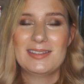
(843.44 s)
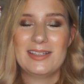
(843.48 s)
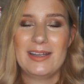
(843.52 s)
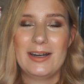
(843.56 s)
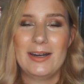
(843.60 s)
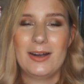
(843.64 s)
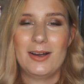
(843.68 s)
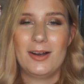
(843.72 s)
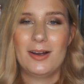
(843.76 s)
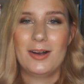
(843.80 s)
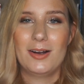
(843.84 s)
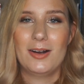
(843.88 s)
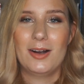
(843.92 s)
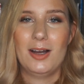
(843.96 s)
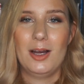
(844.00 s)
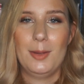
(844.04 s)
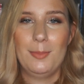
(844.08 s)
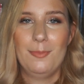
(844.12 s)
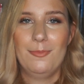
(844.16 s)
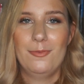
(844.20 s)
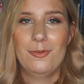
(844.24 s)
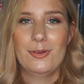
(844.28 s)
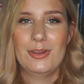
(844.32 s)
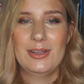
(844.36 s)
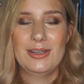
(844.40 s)
that are
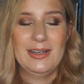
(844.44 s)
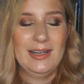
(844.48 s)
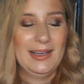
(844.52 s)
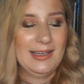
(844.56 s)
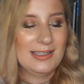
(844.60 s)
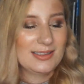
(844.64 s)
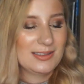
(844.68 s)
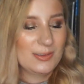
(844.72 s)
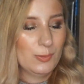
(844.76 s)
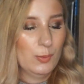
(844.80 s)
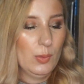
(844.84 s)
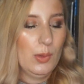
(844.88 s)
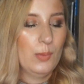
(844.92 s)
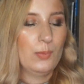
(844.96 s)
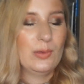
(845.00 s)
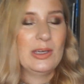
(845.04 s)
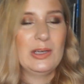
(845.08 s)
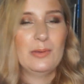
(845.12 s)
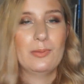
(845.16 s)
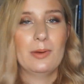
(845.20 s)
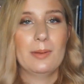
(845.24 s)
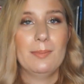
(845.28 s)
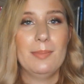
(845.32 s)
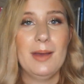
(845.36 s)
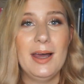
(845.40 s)
up for the next 1
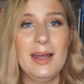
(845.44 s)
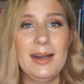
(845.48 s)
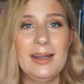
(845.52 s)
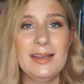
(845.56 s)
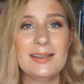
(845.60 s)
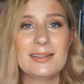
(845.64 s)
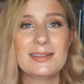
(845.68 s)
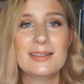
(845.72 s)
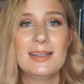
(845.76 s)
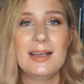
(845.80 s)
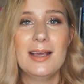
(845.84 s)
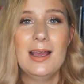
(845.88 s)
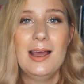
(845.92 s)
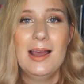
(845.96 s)
week, 1 palette.